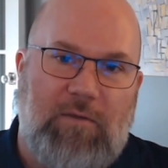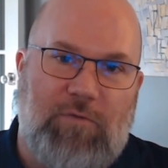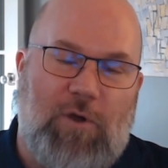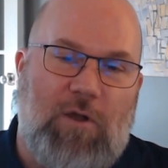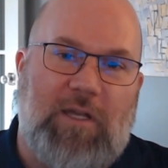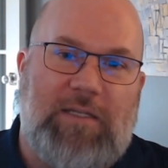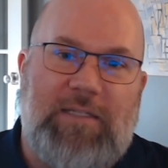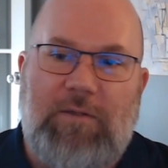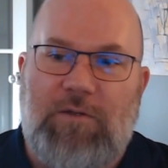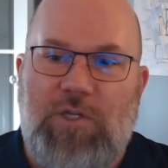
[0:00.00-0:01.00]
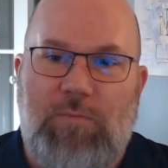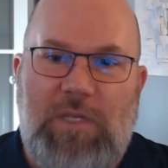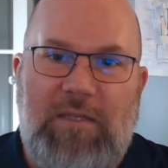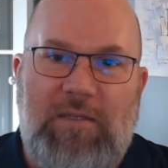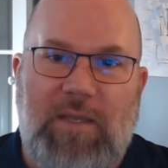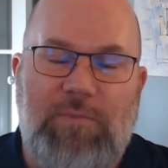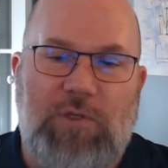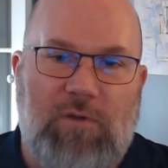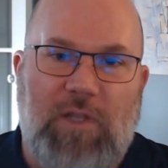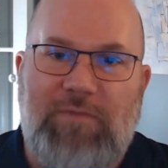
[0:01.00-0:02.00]
for all content, there should be some
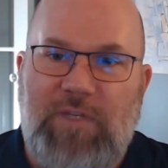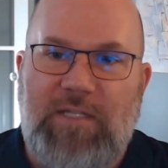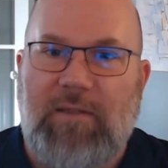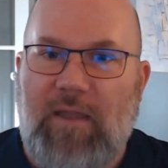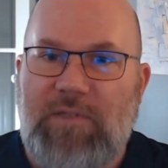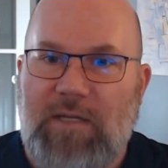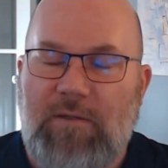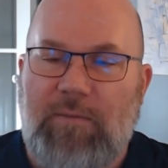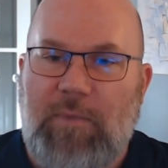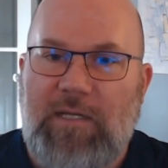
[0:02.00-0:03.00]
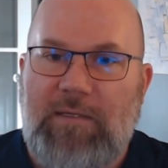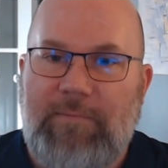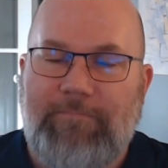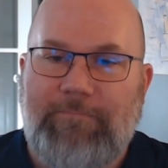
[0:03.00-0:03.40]
sort of life cycle in mind.